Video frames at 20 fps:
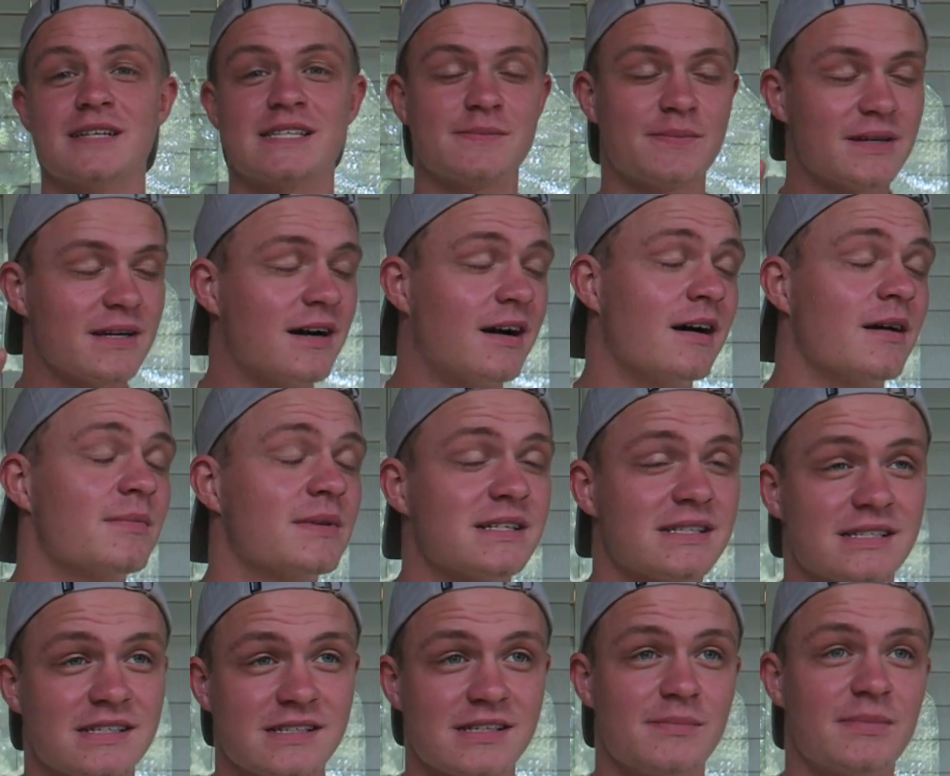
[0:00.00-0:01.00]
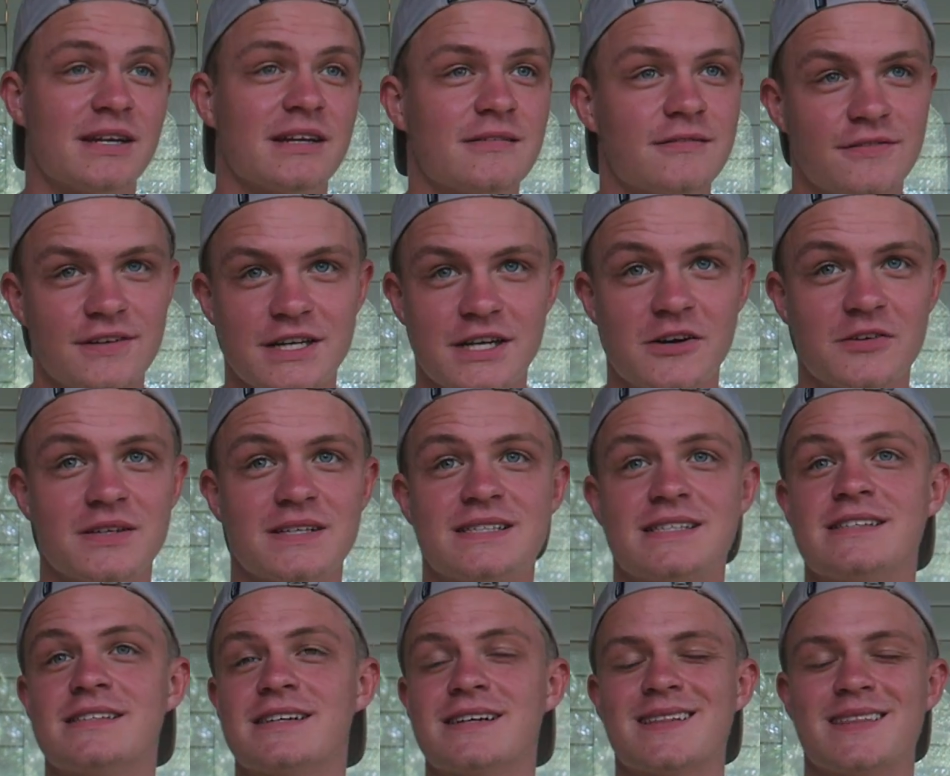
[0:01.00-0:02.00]
It's been a hot minute since I made a video, and
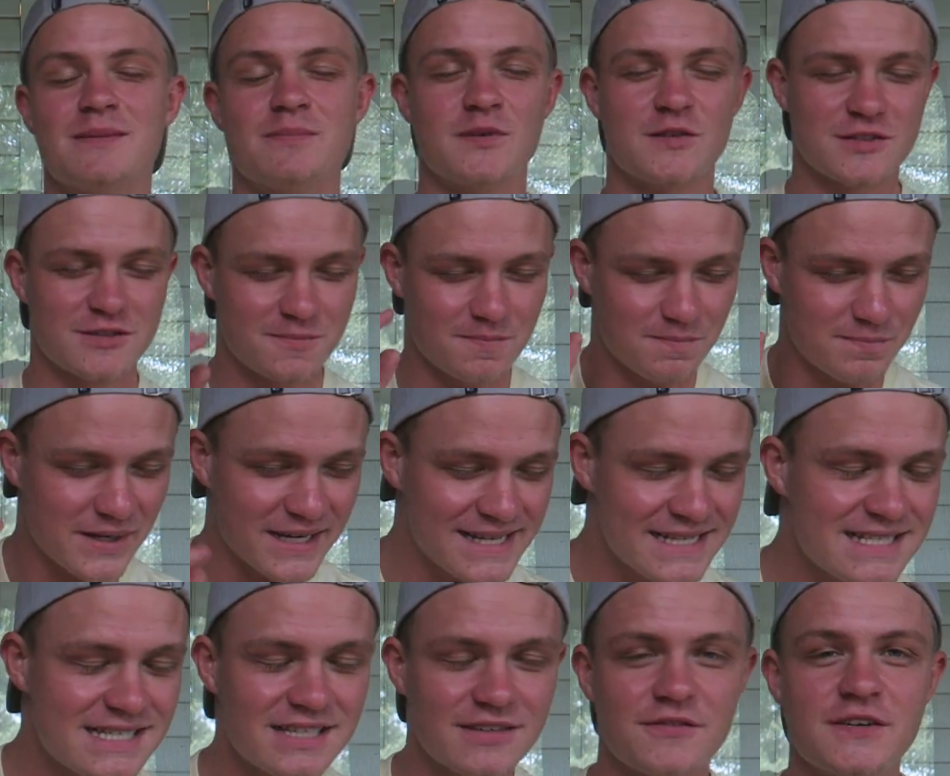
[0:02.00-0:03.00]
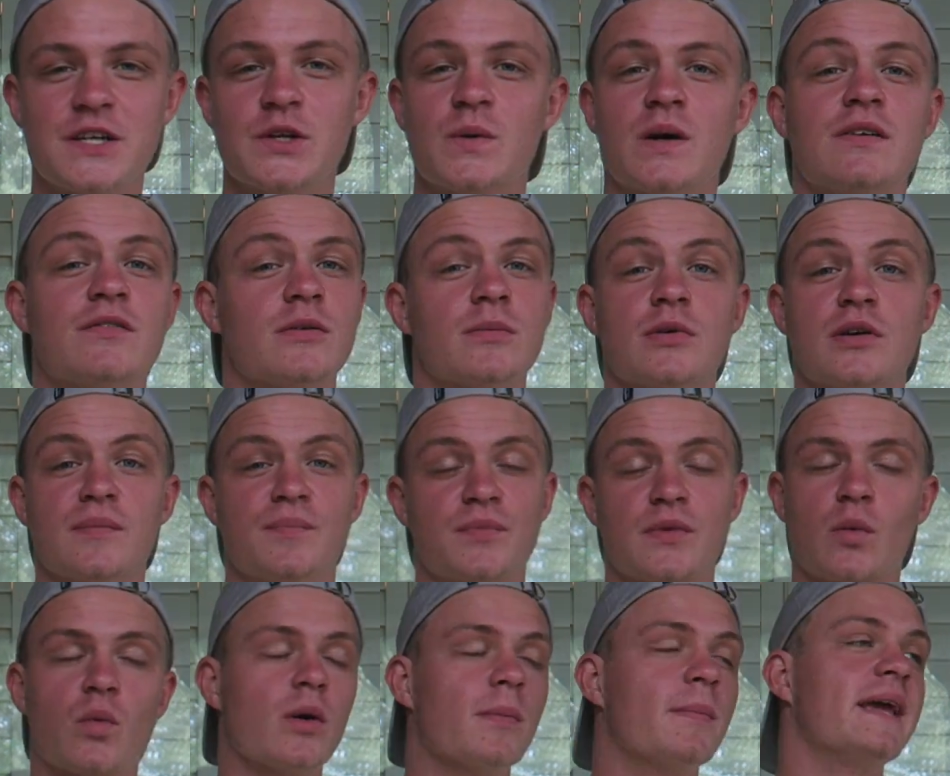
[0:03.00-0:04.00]
this is like the most basic video ever,
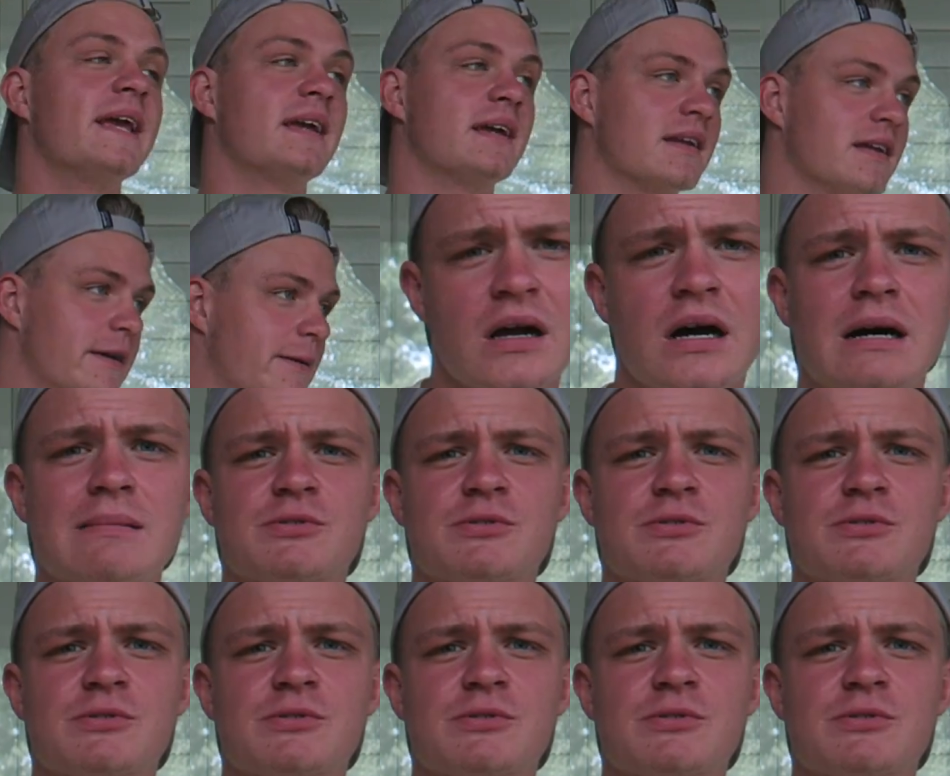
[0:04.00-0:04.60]
but we're making it.